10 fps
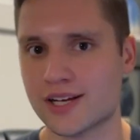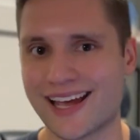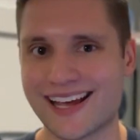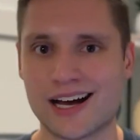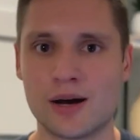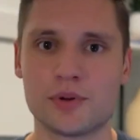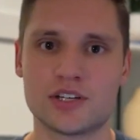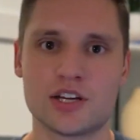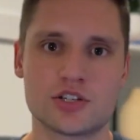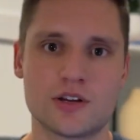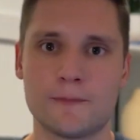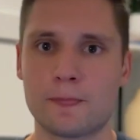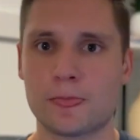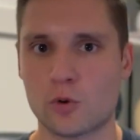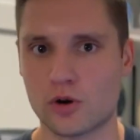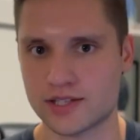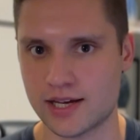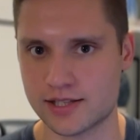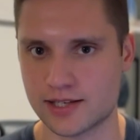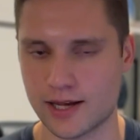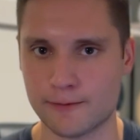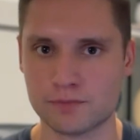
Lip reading: a competition or a test day.